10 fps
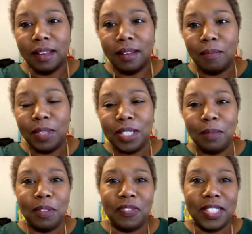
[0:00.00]
Misti
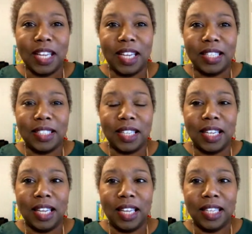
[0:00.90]
Memphis has.
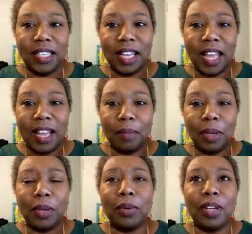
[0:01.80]
And I'm
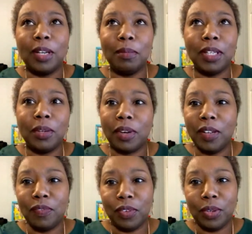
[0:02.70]
incredibly
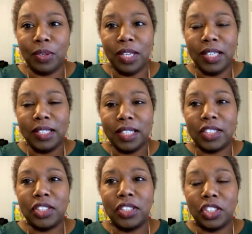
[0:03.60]
grateful that
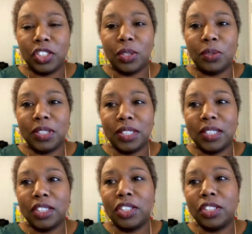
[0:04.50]
she's chosen
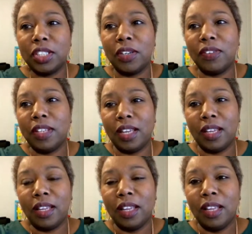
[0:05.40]
to share that
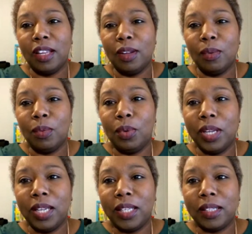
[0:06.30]

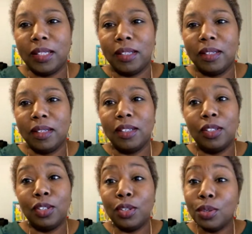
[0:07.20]
with
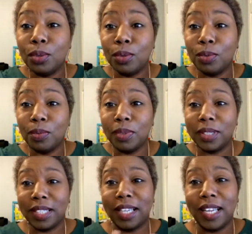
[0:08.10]
you
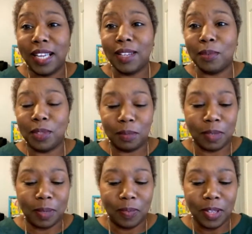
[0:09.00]
and with me.
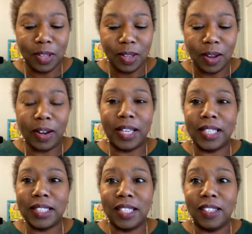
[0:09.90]
All right,
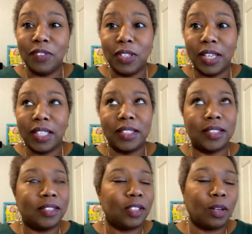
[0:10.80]
guys, I love you guys
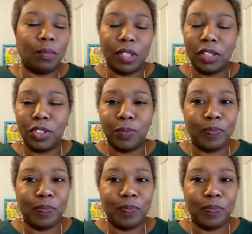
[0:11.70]
so much.